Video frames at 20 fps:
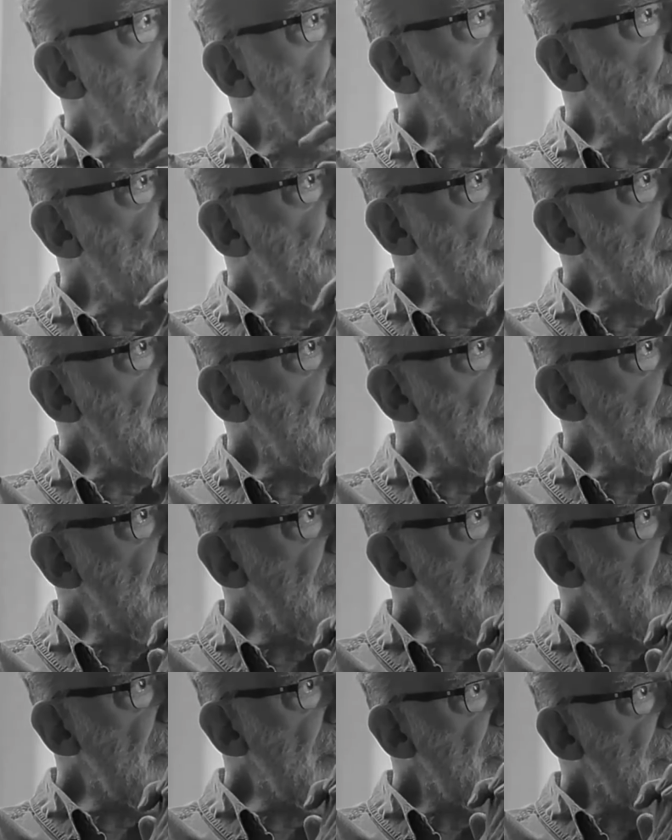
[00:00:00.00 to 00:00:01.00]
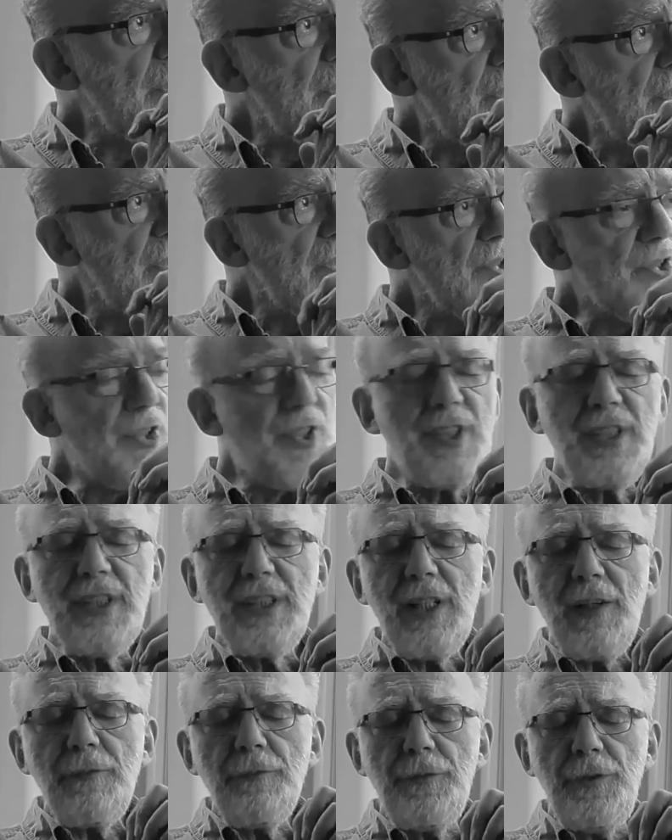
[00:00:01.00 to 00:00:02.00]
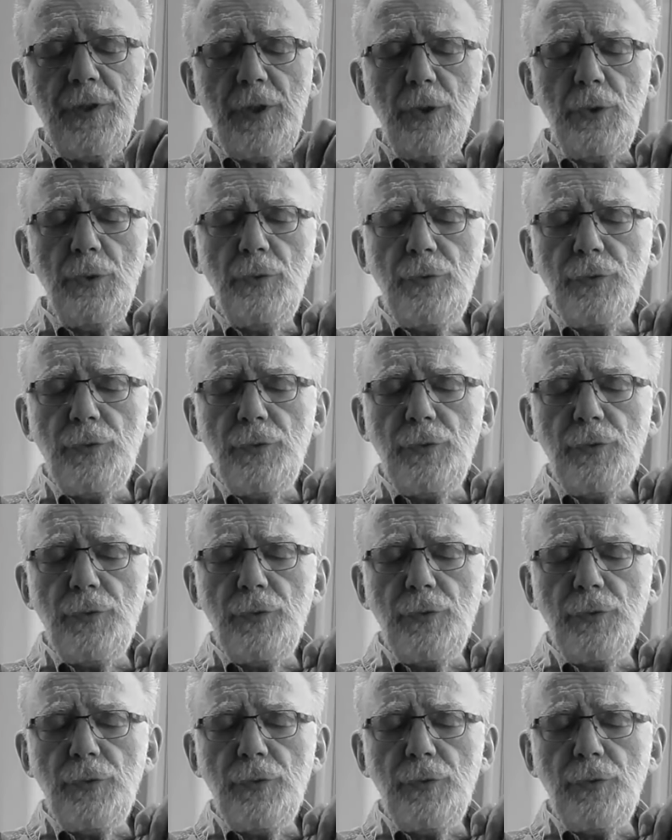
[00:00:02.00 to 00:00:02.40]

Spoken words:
who would stuff you,